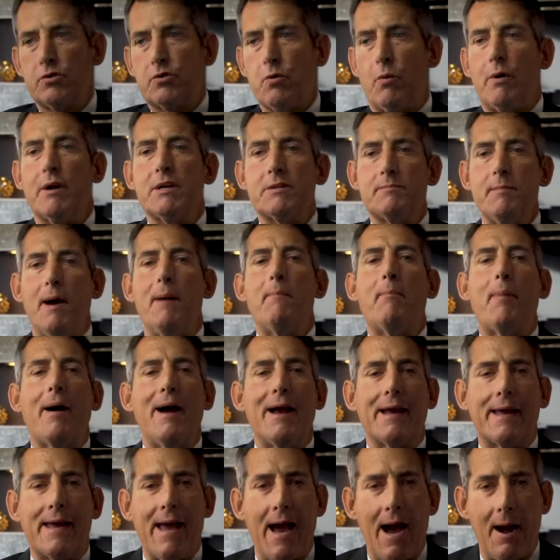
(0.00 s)
So what is meant by
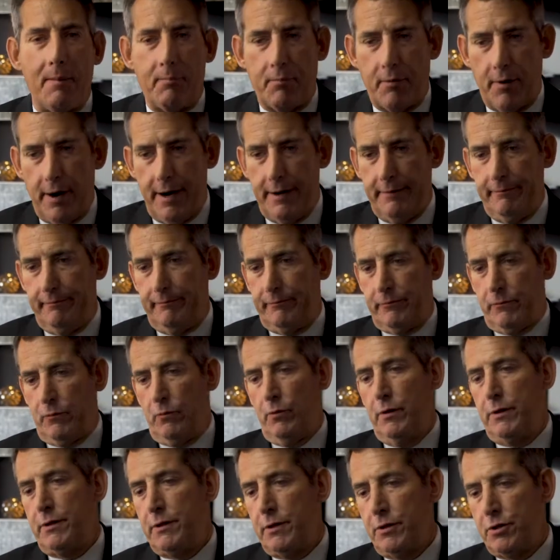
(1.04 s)
a cap rate
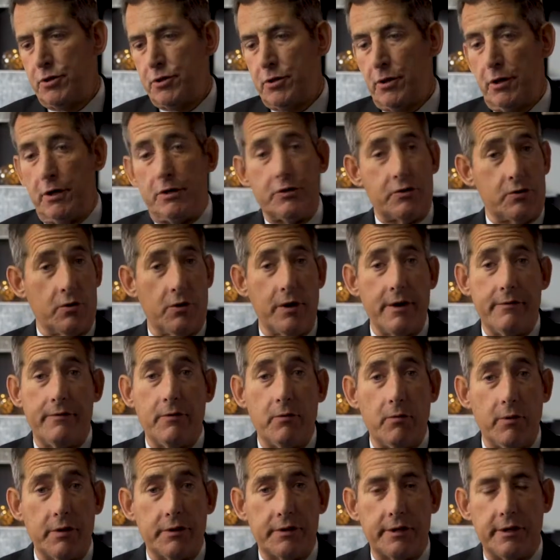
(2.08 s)
with insurance or
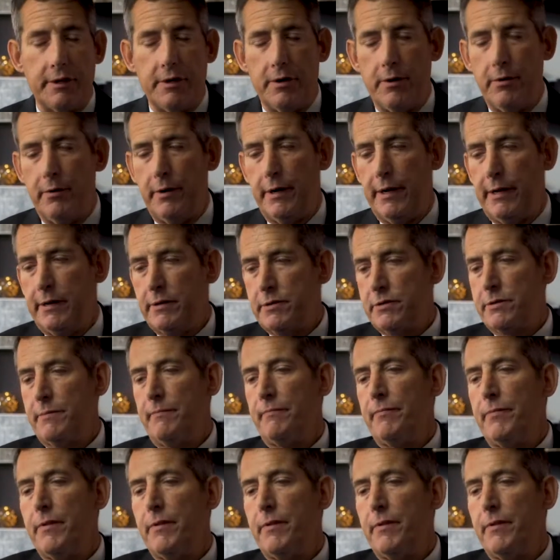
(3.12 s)
even with annuities?